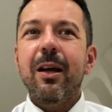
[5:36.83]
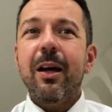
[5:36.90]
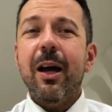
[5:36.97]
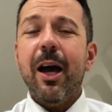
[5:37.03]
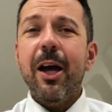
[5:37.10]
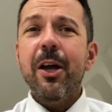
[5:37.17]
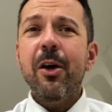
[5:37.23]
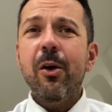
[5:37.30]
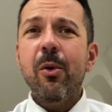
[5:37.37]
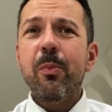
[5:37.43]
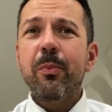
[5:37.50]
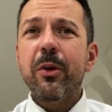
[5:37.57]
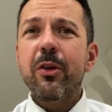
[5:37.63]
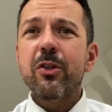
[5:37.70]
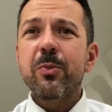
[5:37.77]
I hope
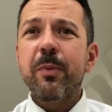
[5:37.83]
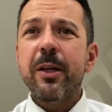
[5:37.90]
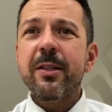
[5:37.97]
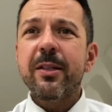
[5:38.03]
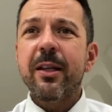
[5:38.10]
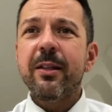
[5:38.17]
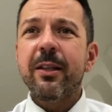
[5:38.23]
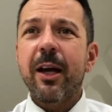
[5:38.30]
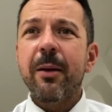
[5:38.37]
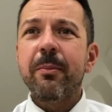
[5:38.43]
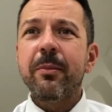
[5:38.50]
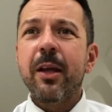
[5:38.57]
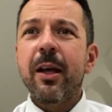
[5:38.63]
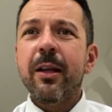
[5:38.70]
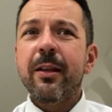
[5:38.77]
you spent some
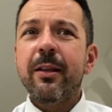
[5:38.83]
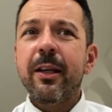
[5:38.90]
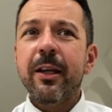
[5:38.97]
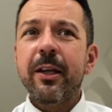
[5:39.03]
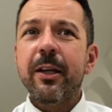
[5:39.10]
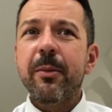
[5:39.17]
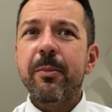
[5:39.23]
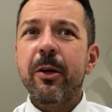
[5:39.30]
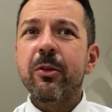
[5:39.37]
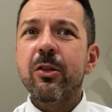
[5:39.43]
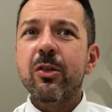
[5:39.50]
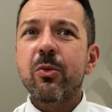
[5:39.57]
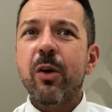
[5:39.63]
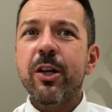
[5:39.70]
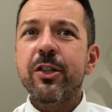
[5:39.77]
time thinking about those
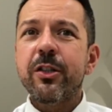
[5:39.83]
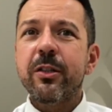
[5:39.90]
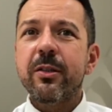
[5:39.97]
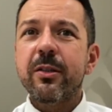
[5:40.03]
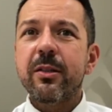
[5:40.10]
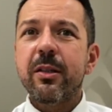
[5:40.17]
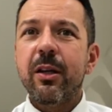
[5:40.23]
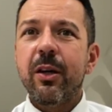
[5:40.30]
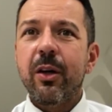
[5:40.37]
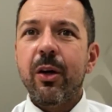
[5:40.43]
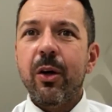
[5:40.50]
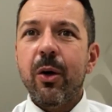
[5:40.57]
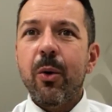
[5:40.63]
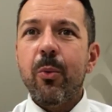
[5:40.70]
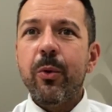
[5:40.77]
questions.
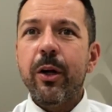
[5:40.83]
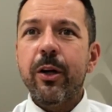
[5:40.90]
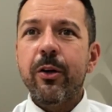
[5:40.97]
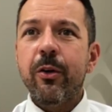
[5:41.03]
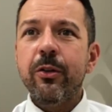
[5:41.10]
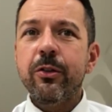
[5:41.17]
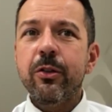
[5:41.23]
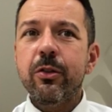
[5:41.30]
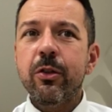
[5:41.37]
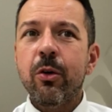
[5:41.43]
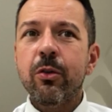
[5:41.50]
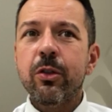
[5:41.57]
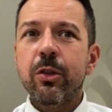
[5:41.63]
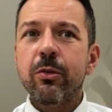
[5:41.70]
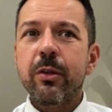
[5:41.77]
We are going to talk
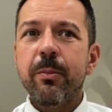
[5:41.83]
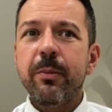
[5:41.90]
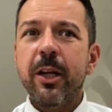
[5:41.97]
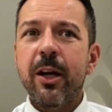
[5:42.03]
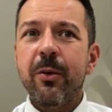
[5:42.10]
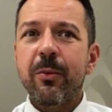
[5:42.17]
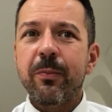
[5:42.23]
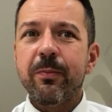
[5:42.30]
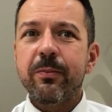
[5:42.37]
through them now.